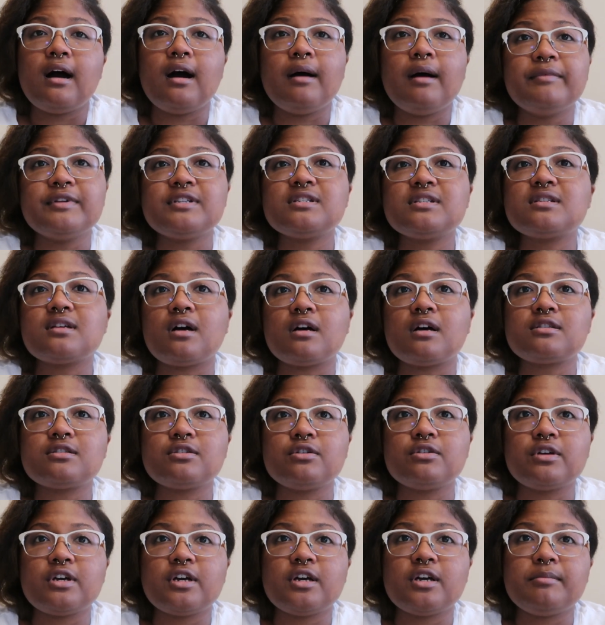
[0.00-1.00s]
This is
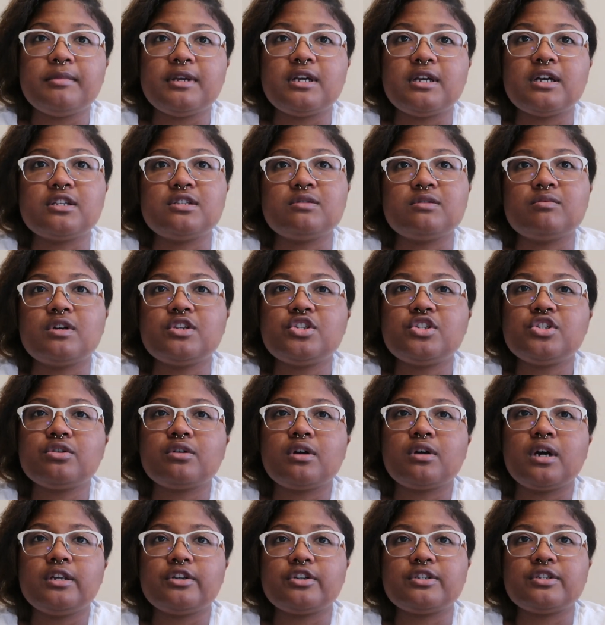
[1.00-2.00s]
also good because once you
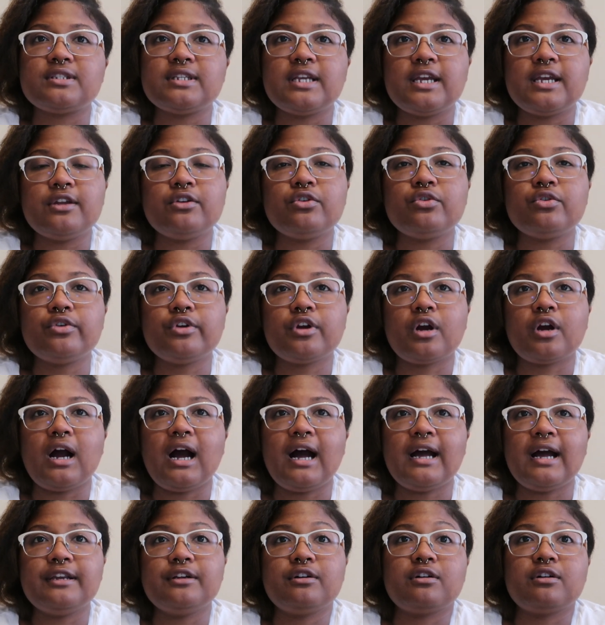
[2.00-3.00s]
understand who your
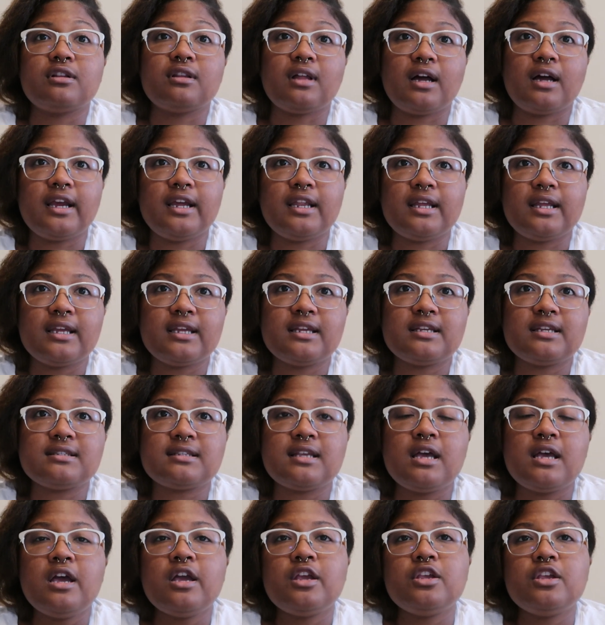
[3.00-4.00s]
ideal client is,
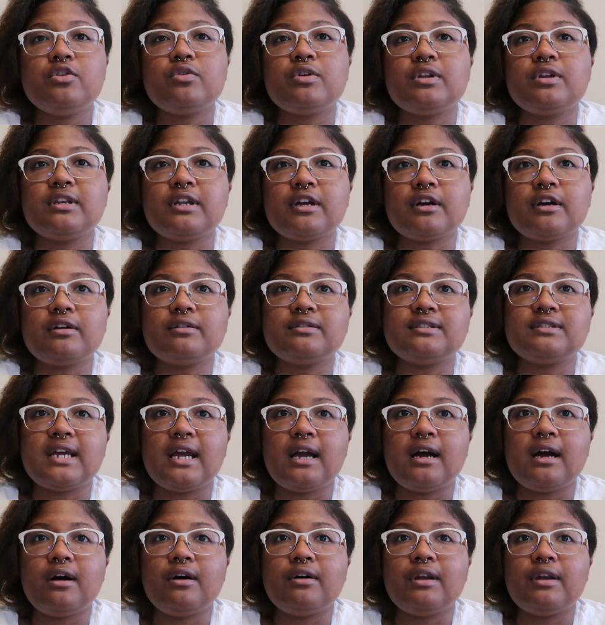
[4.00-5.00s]
you can narrow
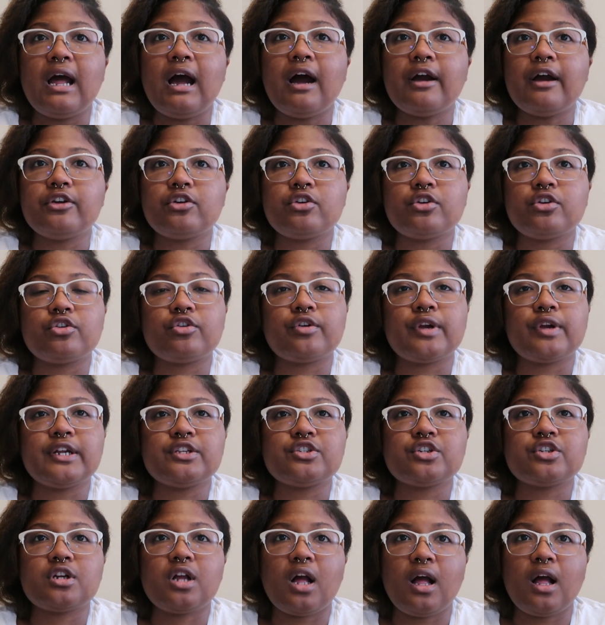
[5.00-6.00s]
down how you're going to create
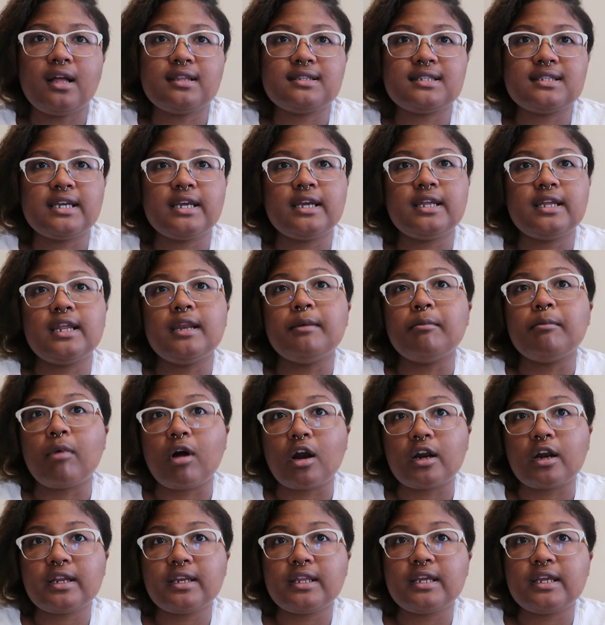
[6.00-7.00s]
your content and
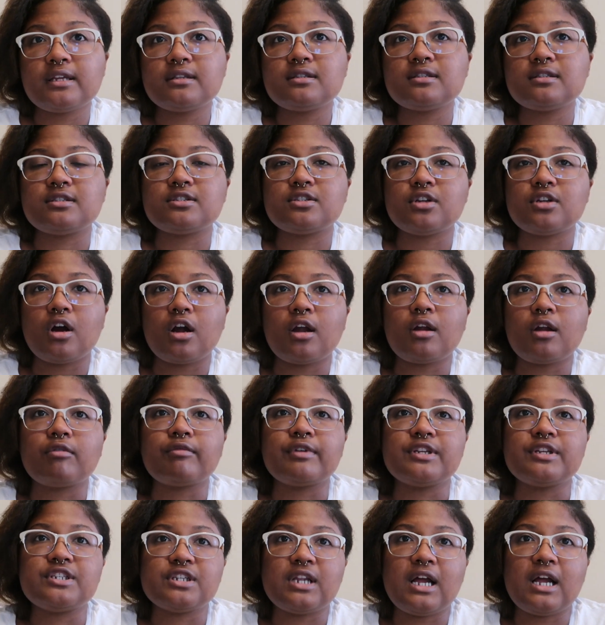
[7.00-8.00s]
marketing to start
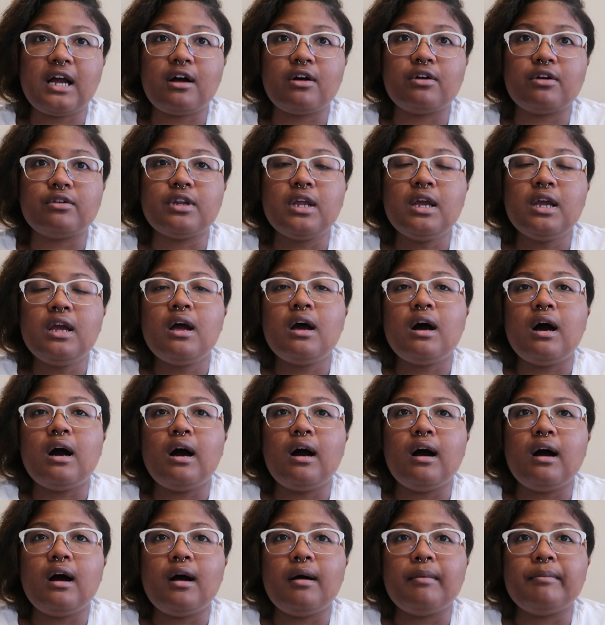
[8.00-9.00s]
reaching out
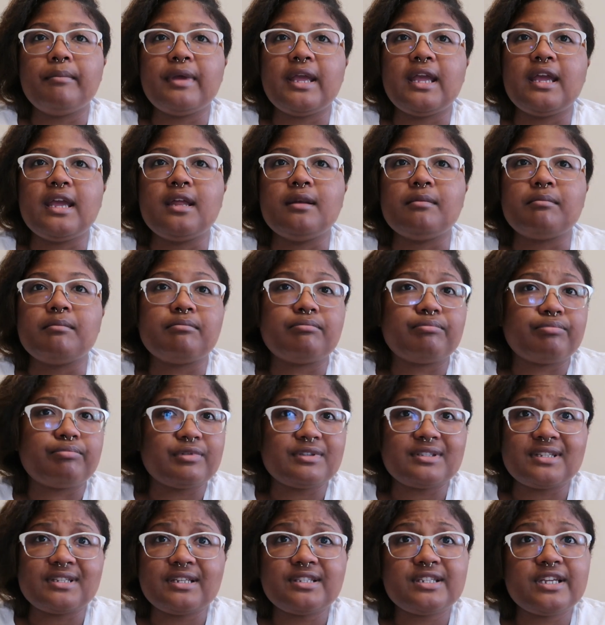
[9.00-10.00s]
and
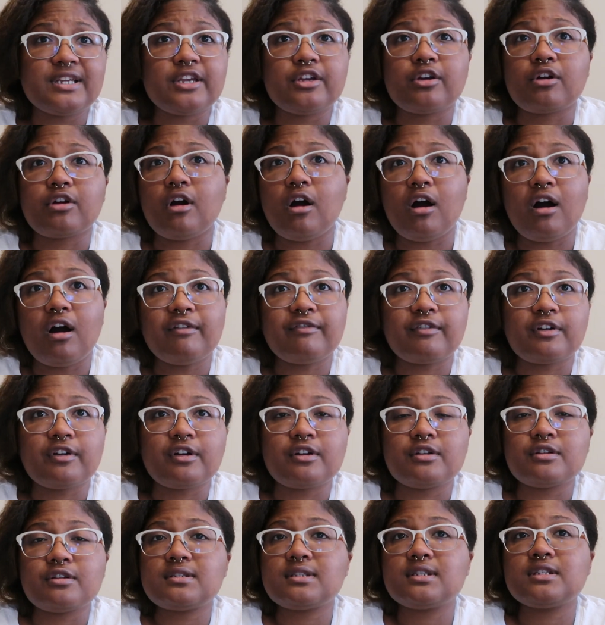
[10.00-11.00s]
presenting your
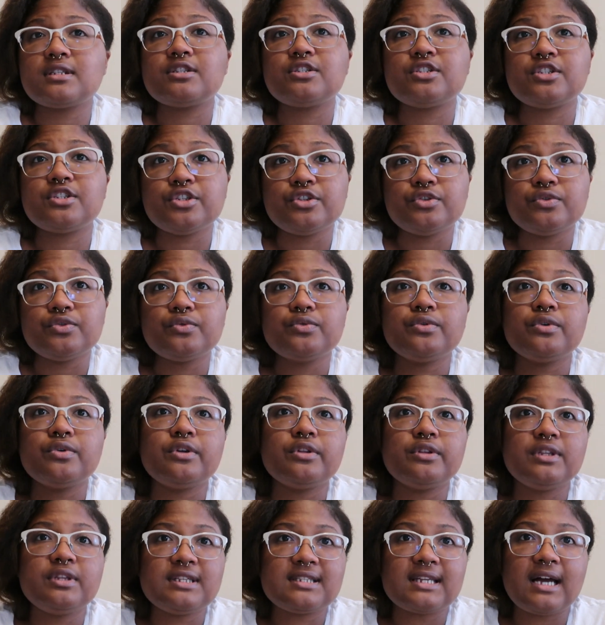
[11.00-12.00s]
offers to
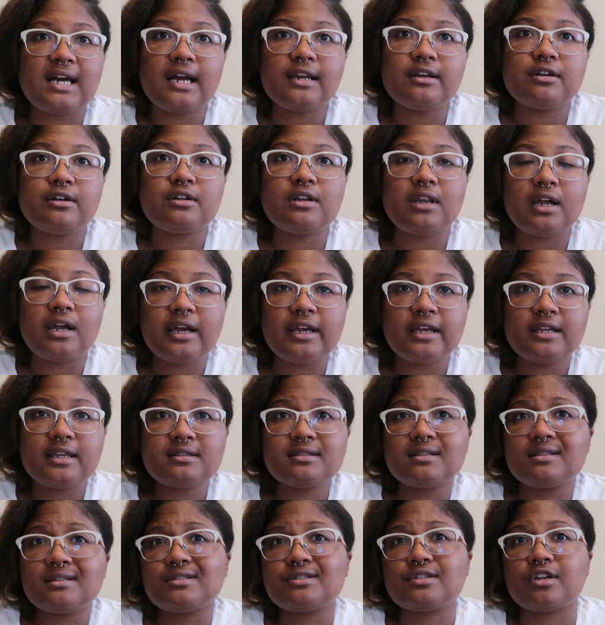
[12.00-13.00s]
these ideal clients
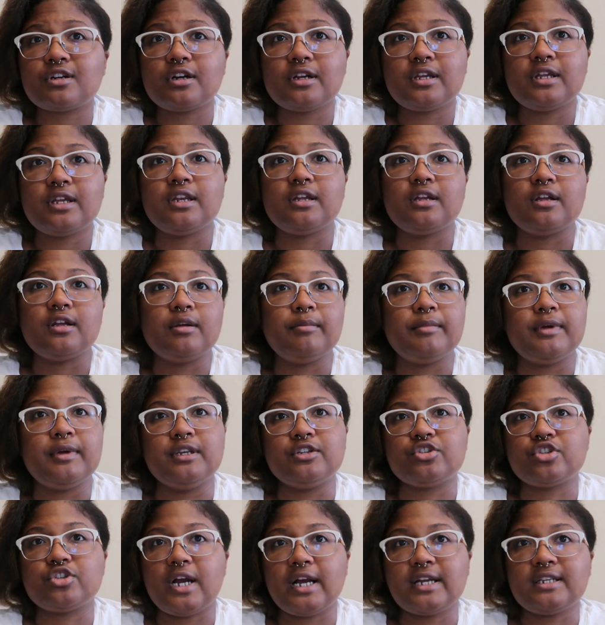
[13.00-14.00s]
and start getting them and
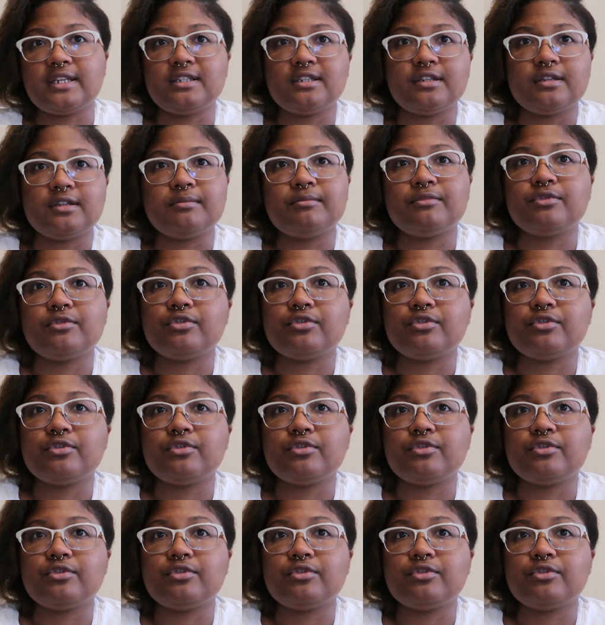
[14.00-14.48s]
attracting them